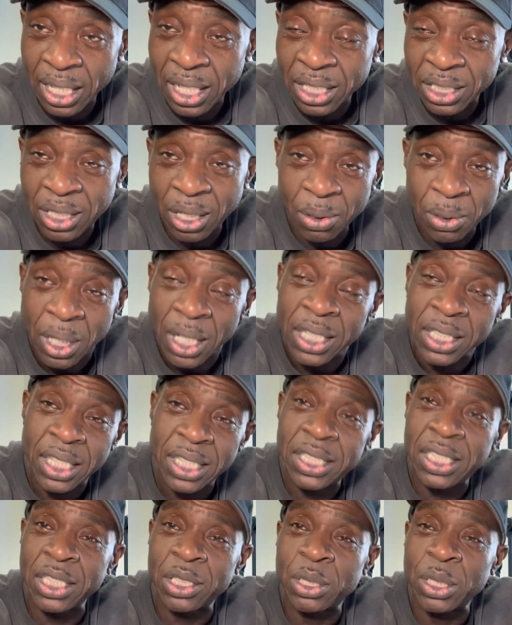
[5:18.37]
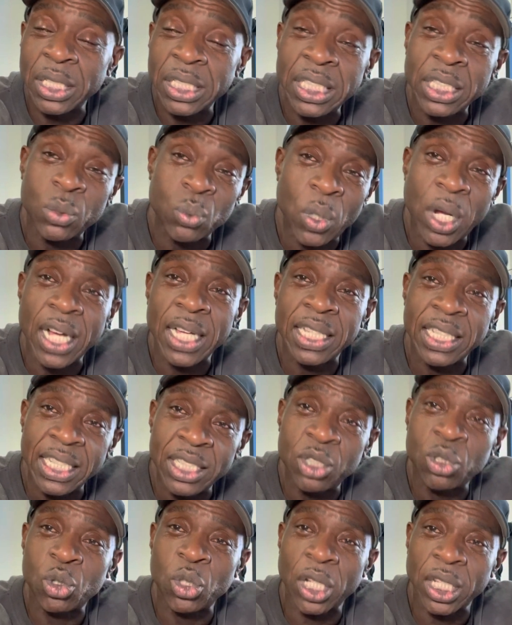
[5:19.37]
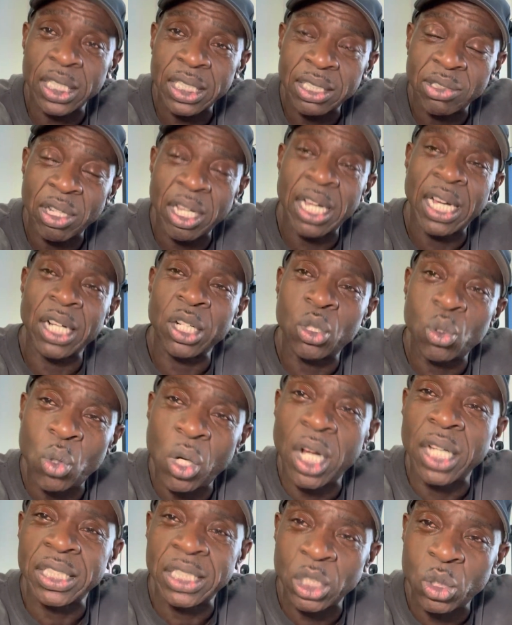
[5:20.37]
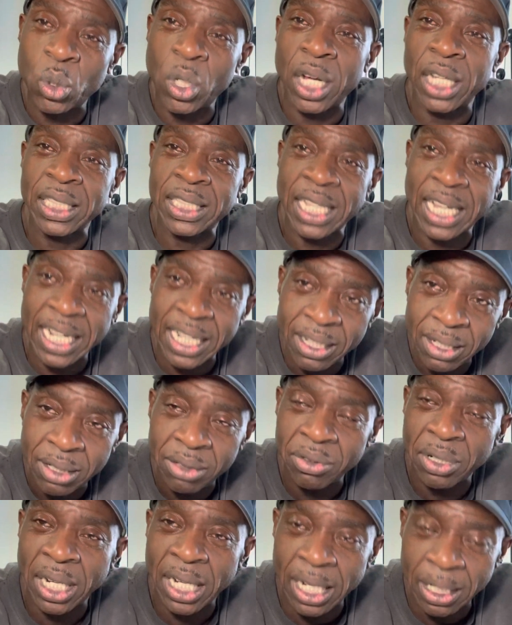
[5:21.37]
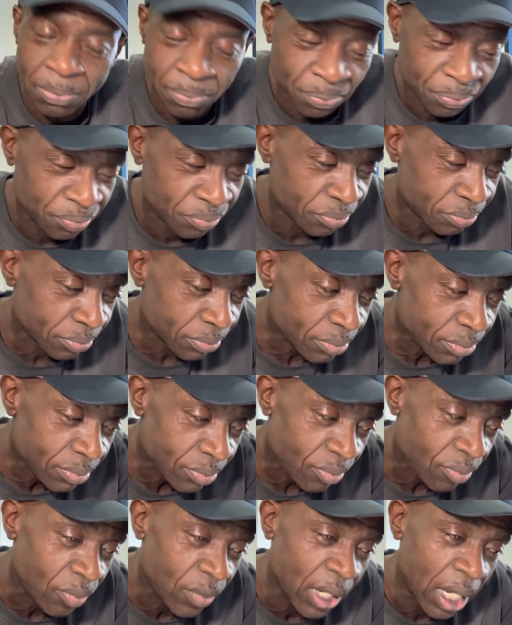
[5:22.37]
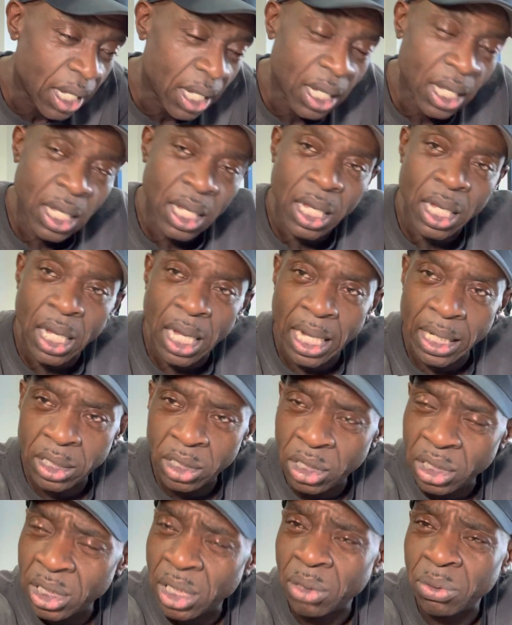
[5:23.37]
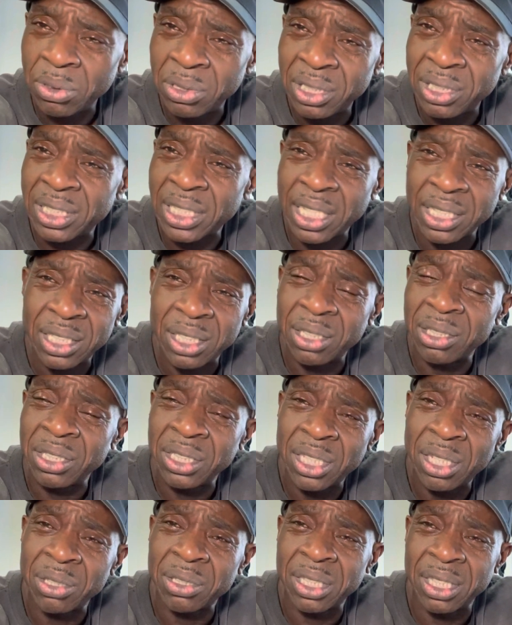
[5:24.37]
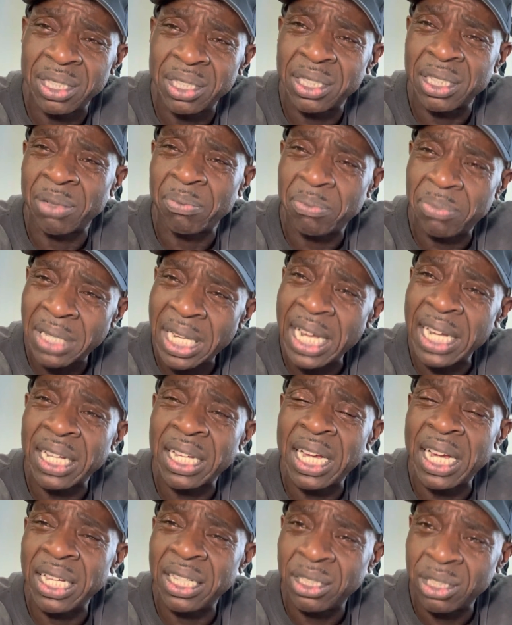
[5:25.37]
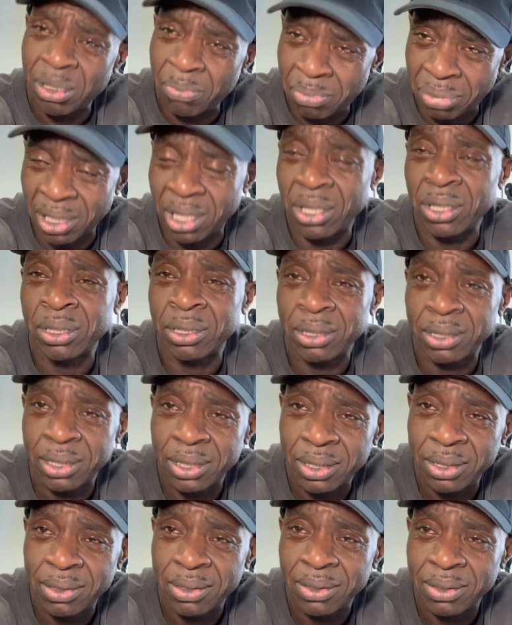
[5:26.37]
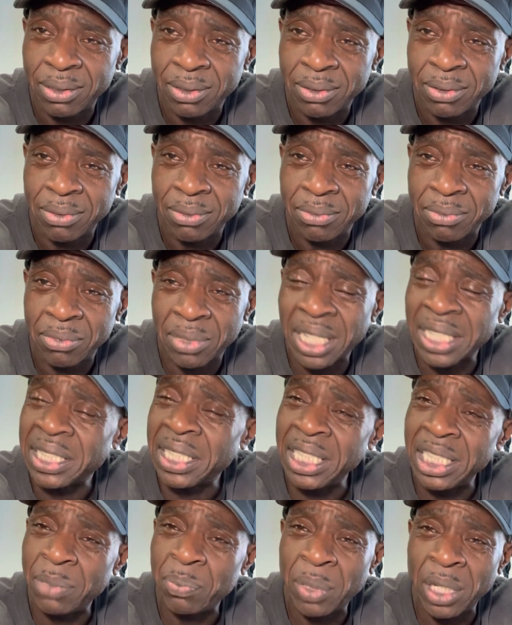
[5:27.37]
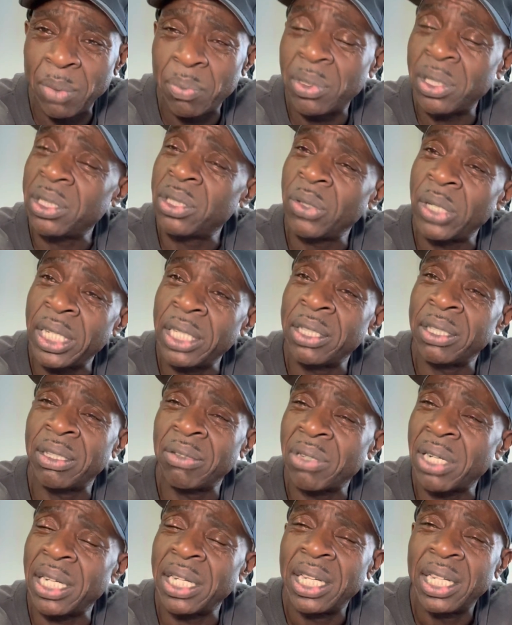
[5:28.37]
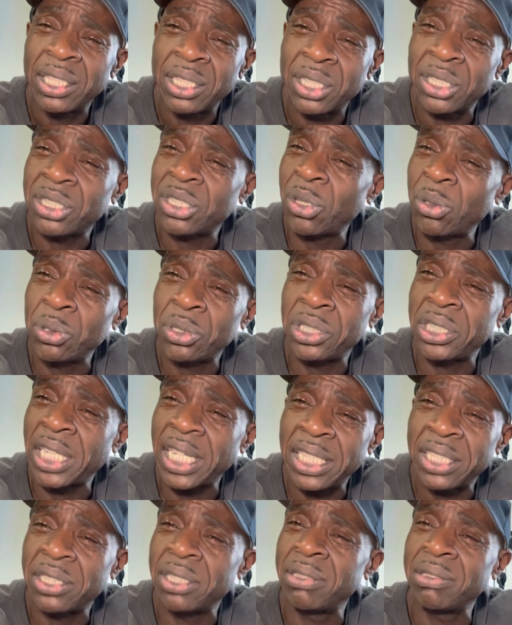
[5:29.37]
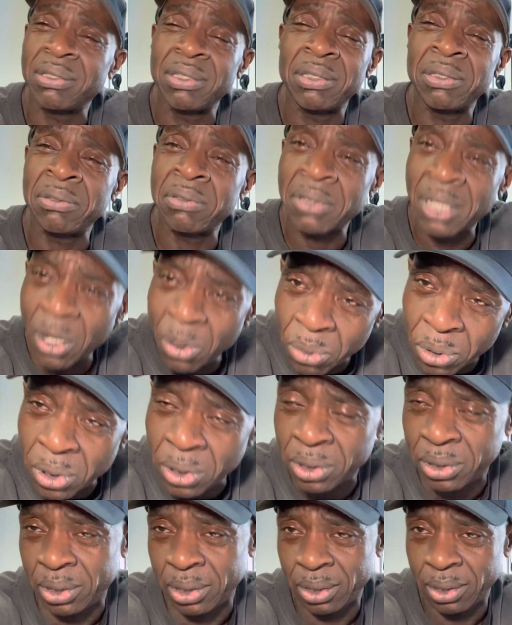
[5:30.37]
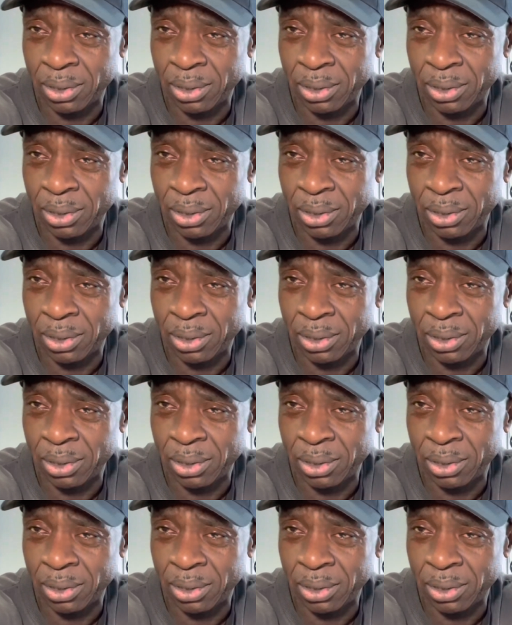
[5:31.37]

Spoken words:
So this is why Liz Truss, right, and Kwasi Kwarteng, right, and just say the black guy and the blonde, right? These people are doing, right, the associations no good.